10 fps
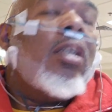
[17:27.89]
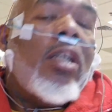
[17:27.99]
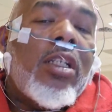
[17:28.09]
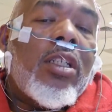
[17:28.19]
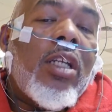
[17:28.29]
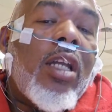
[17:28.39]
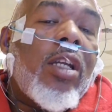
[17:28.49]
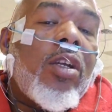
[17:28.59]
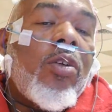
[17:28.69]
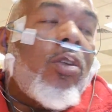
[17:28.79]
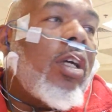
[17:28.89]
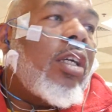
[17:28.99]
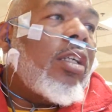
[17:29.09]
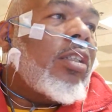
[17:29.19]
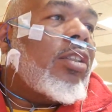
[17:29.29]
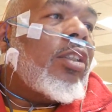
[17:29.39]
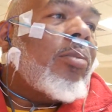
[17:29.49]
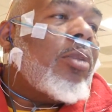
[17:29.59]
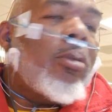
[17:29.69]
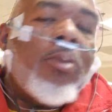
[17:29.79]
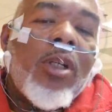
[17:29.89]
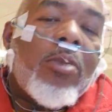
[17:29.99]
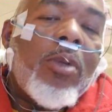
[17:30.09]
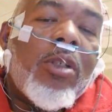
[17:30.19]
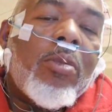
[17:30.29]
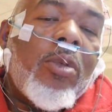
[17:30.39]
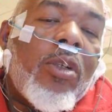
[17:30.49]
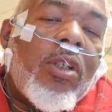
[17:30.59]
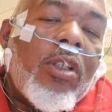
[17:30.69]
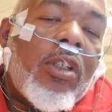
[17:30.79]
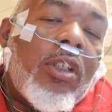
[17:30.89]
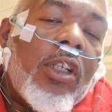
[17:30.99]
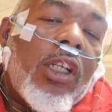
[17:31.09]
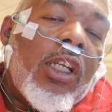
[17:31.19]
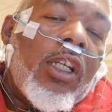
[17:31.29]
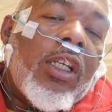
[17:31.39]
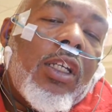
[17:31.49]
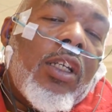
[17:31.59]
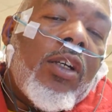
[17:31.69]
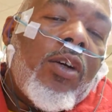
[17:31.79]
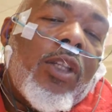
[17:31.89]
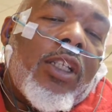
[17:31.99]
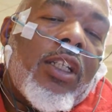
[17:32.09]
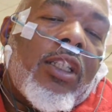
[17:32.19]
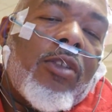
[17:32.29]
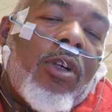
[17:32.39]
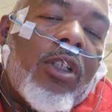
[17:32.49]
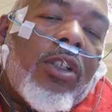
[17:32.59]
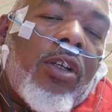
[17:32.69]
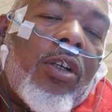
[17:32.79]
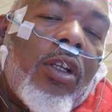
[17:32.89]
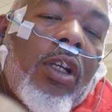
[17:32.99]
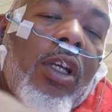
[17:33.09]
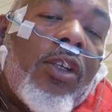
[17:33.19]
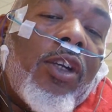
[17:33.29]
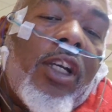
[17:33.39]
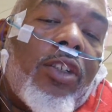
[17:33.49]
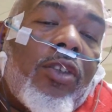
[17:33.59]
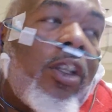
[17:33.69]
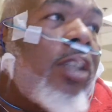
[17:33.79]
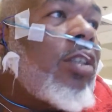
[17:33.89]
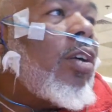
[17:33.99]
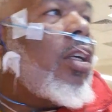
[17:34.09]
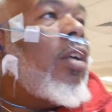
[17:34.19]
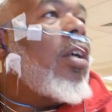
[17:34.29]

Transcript: It's not a cola. It's something much, much more. Oh, that's not the right song. You guys don't know that song either.